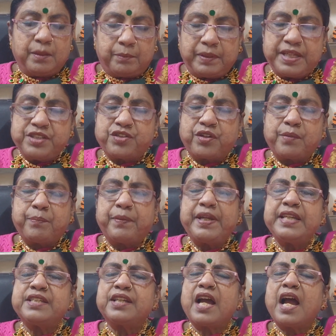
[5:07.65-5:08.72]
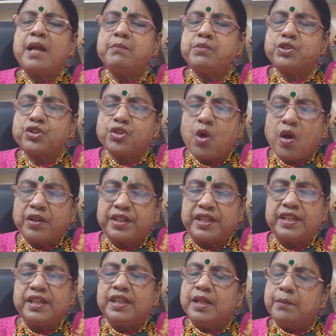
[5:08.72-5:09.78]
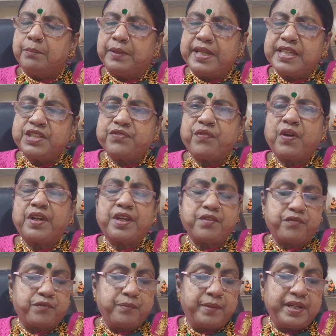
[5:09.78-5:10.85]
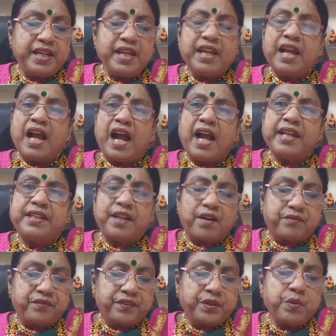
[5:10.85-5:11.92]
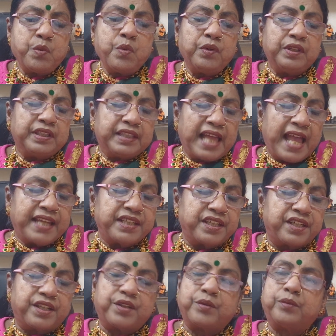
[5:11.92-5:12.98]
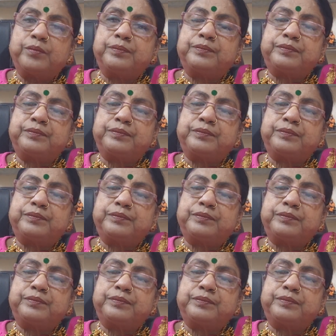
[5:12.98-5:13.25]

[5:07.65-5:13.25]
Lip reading: Please repeat, I'm sorry. Please forgive me. I love you. Thank you.